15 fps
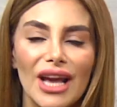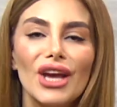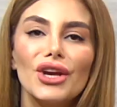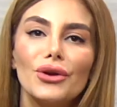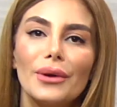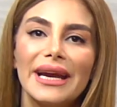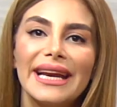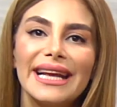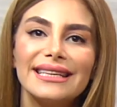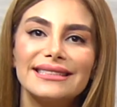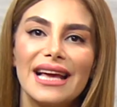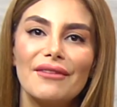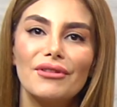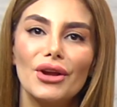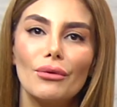Greetings
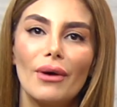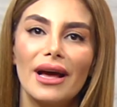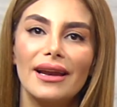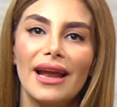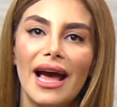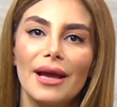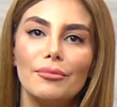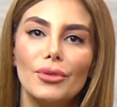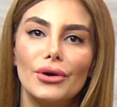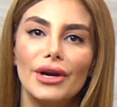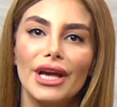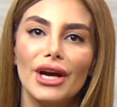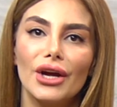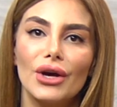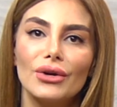everyone, I'm
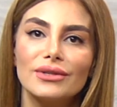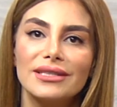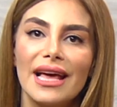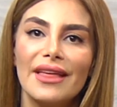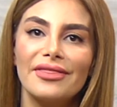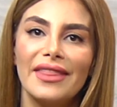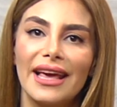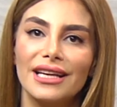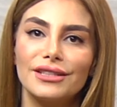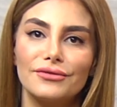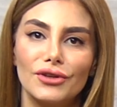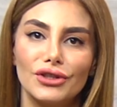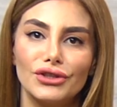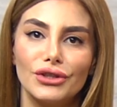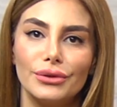Maria Cozette. Thanks
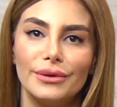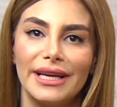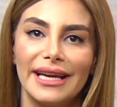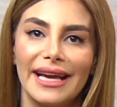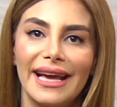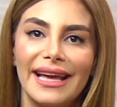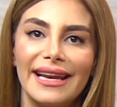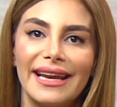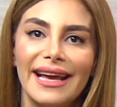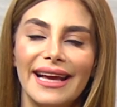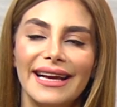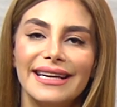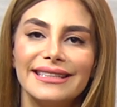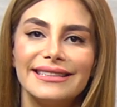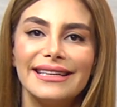for tuning in.
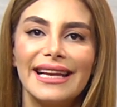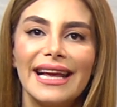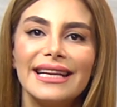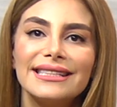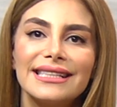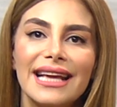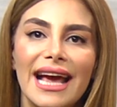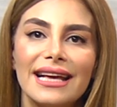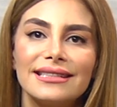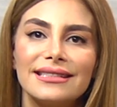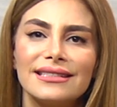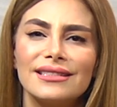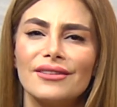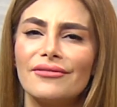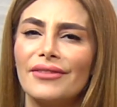Today's guest
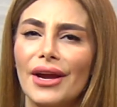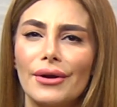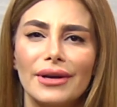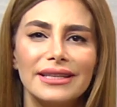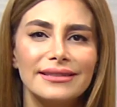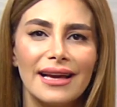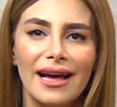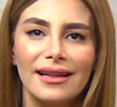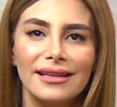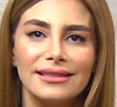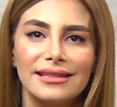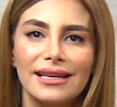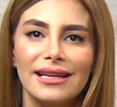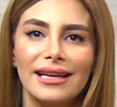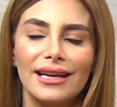is a very
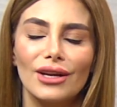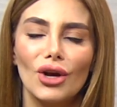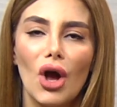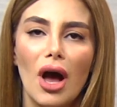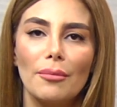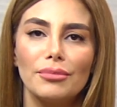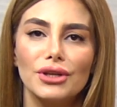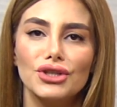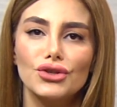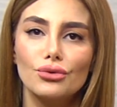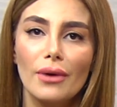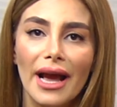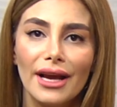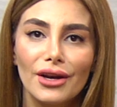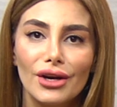talented and accomplished
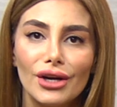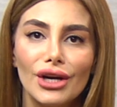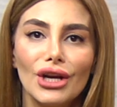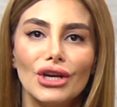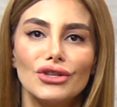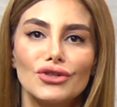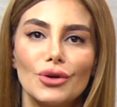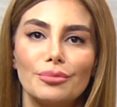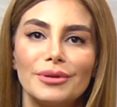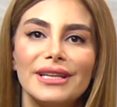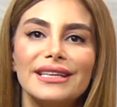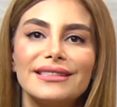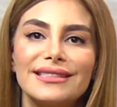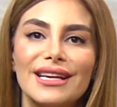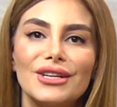writer, so
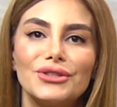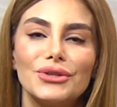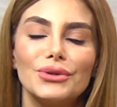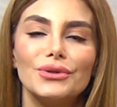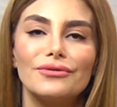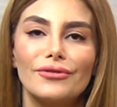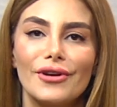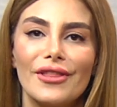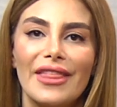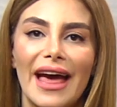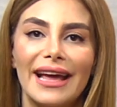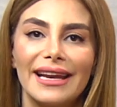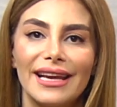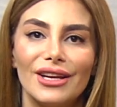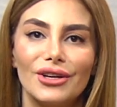please stay tuned for
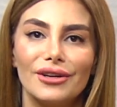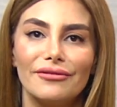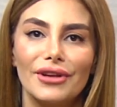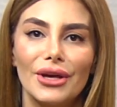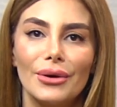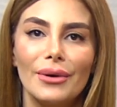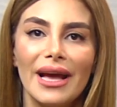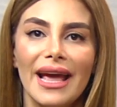that interview.